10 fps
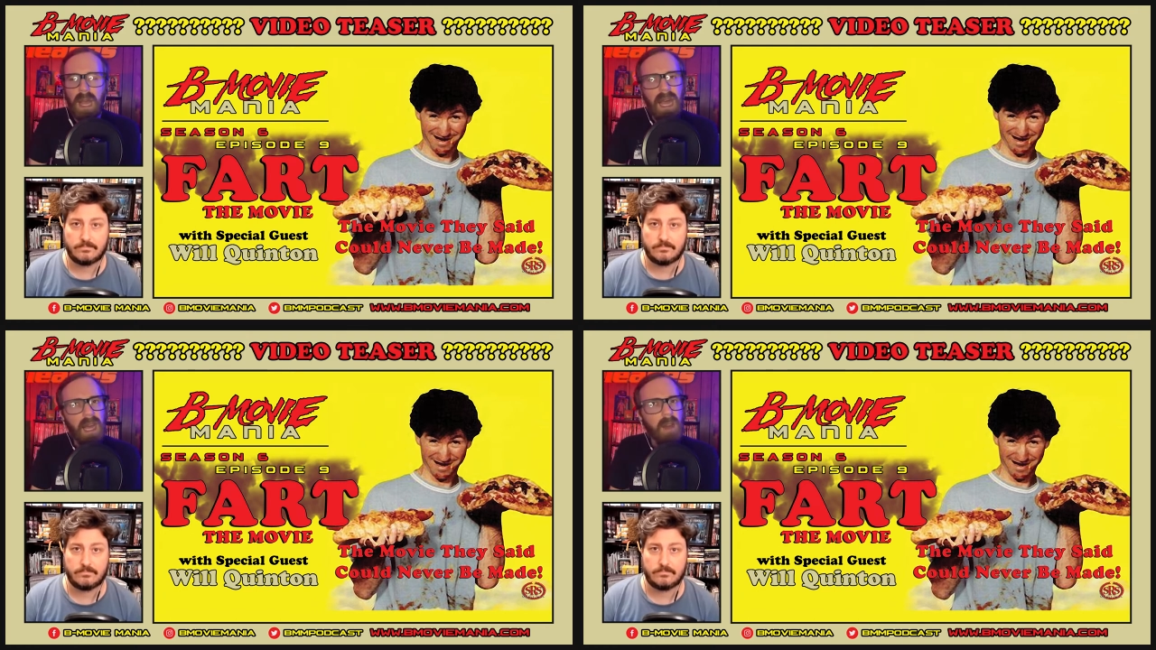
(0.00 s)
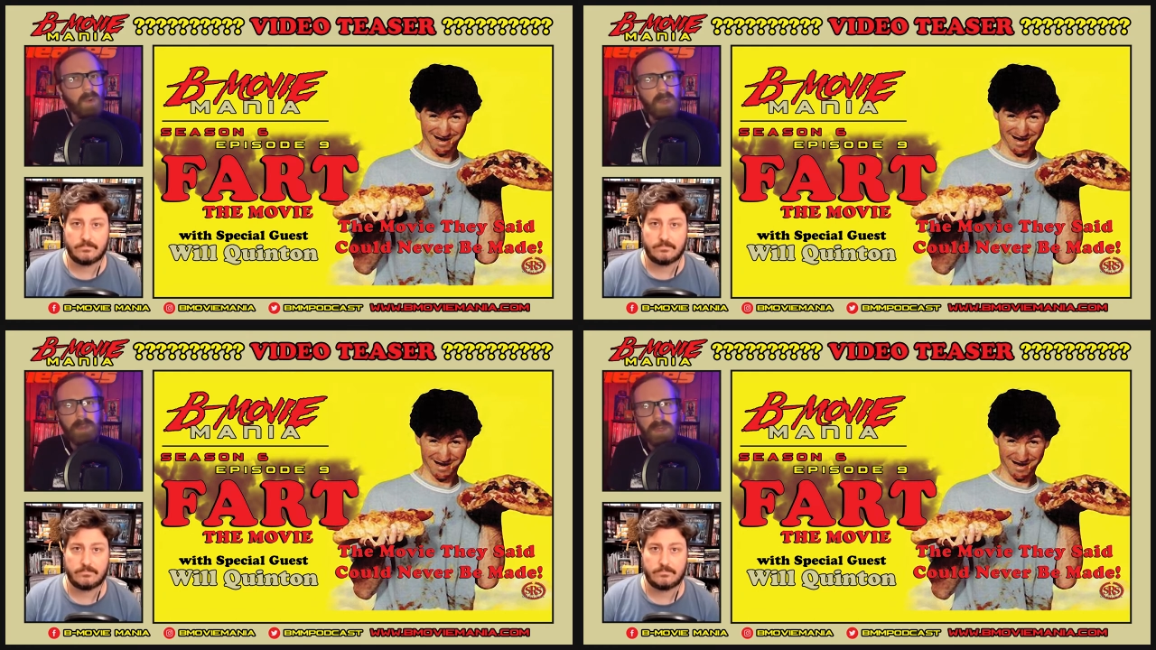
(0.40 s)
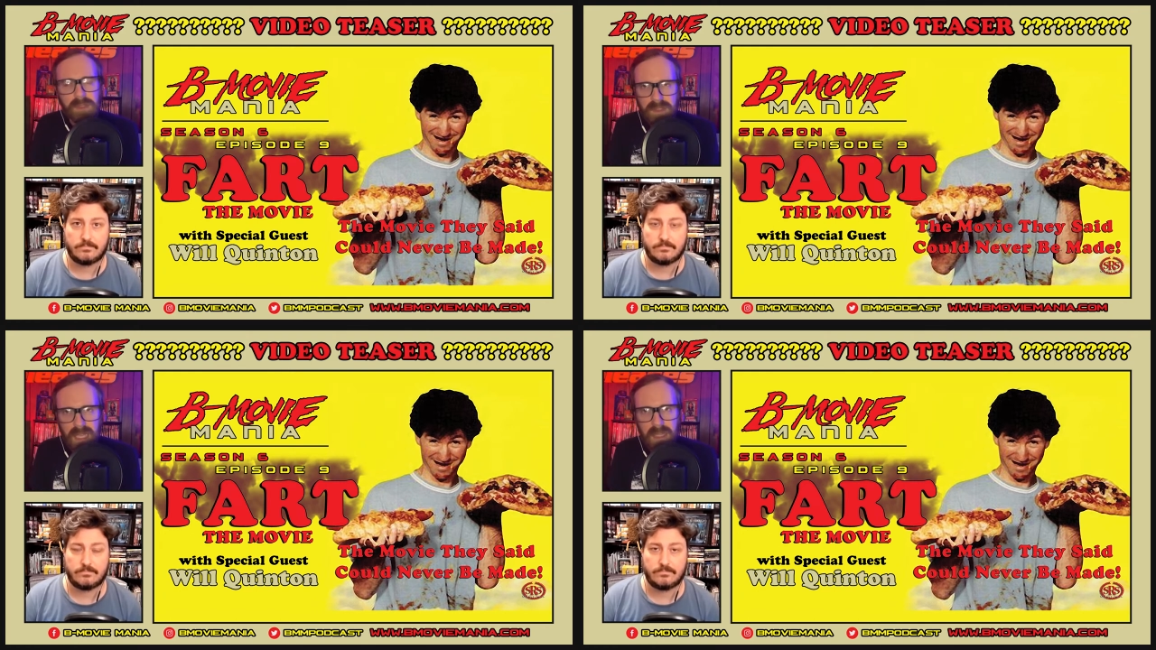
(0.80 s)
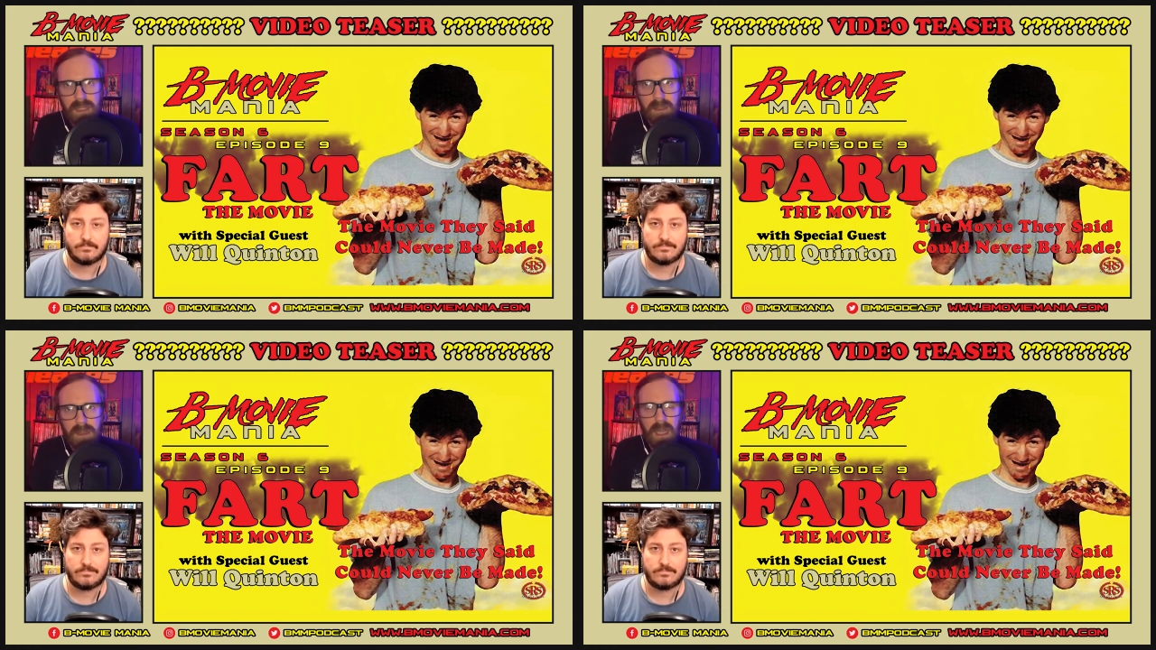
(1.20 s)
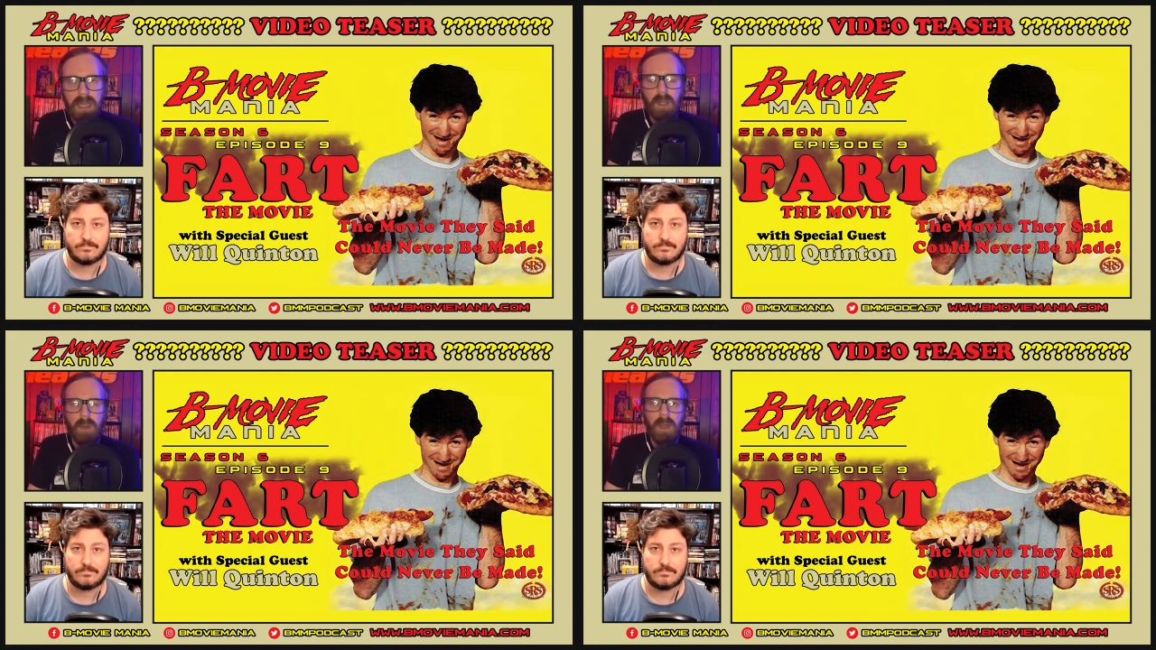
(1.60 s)
Speaker 1: how do we present it?
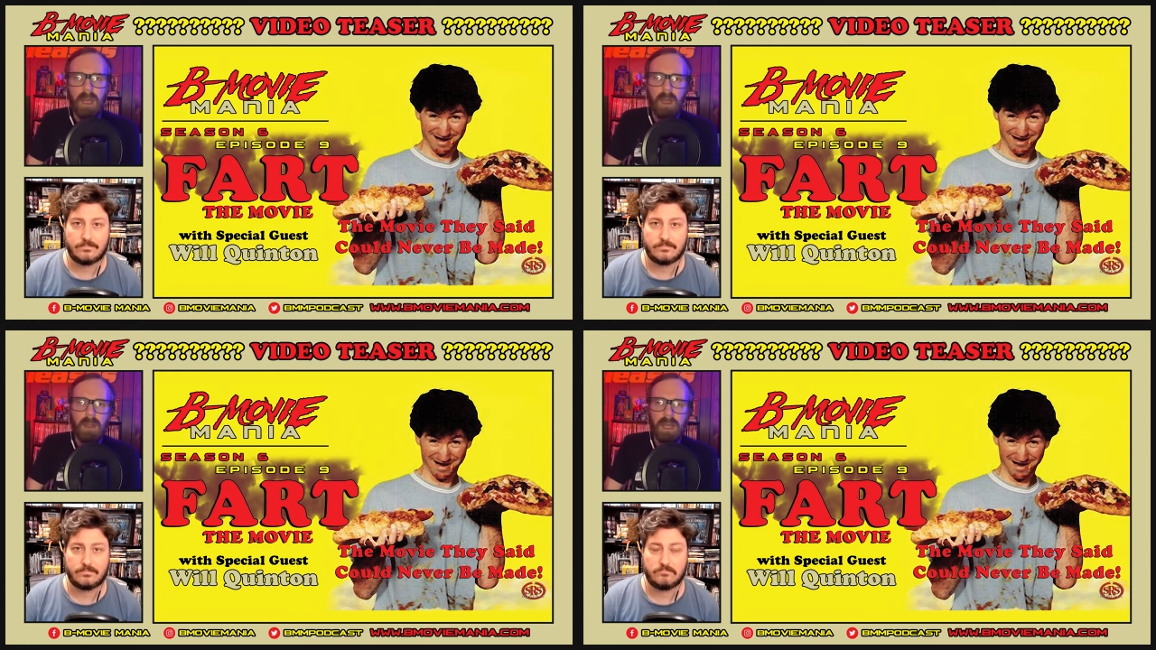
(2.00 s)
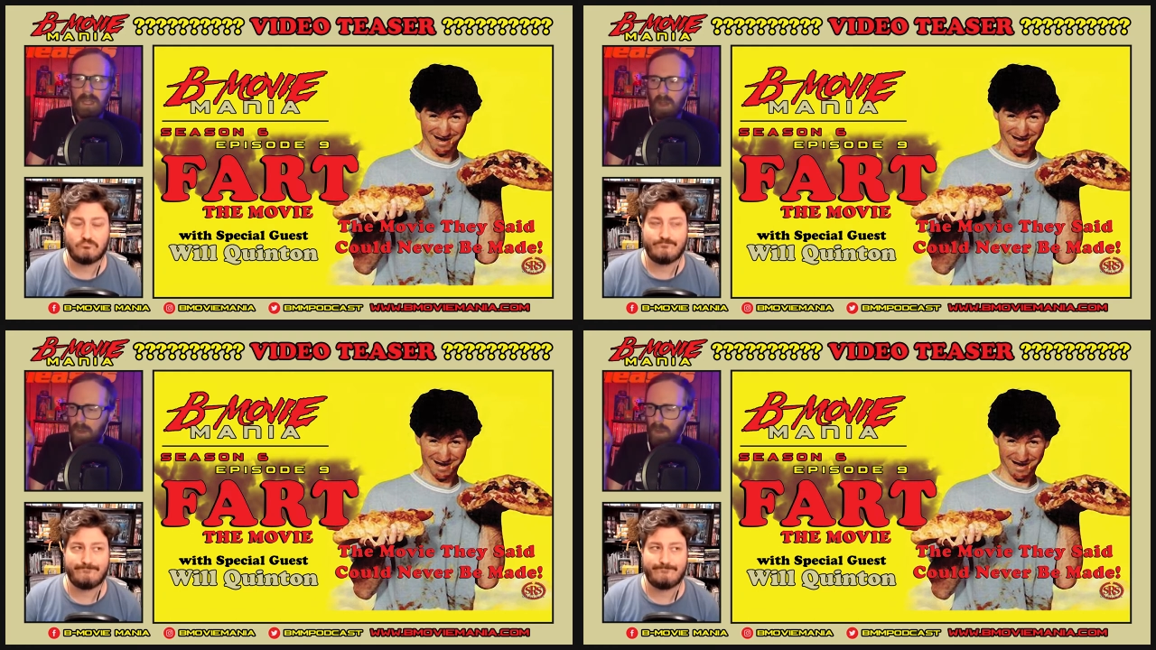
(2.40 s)
Like, like mm.